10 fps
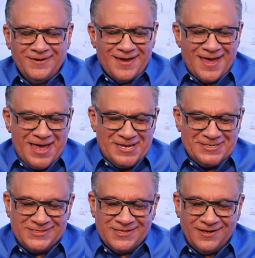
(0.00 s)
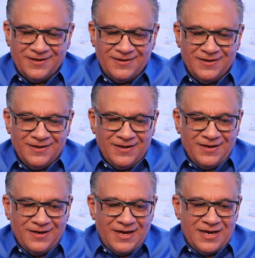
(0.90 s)
and uh,
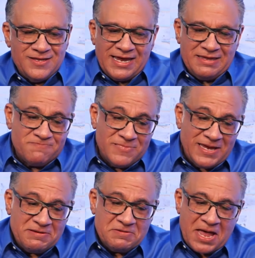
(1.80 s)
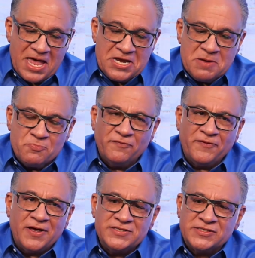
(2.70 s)
and they they had
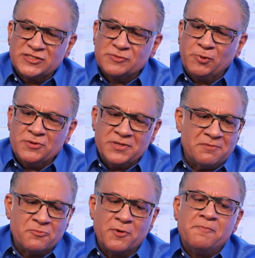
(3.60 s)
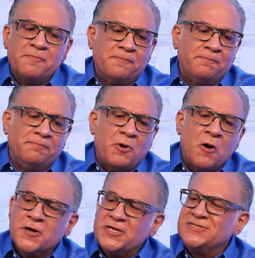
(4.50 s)
improvised were
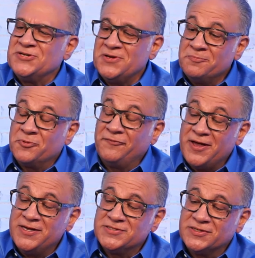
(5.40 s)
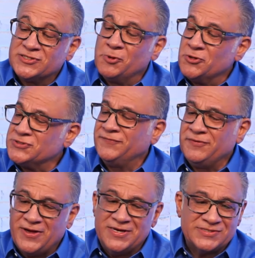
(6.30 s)
parties to improvise explosive
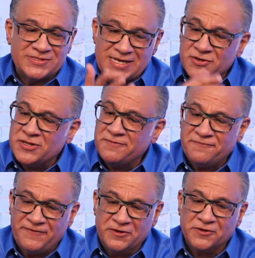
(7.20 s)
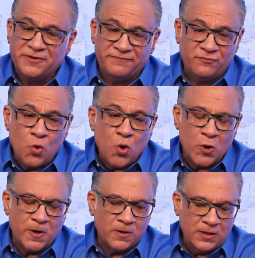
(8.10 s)
devices out in the field of
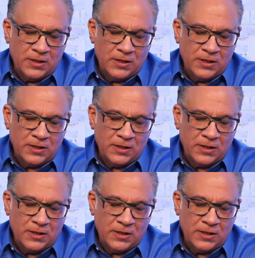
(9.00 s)
war.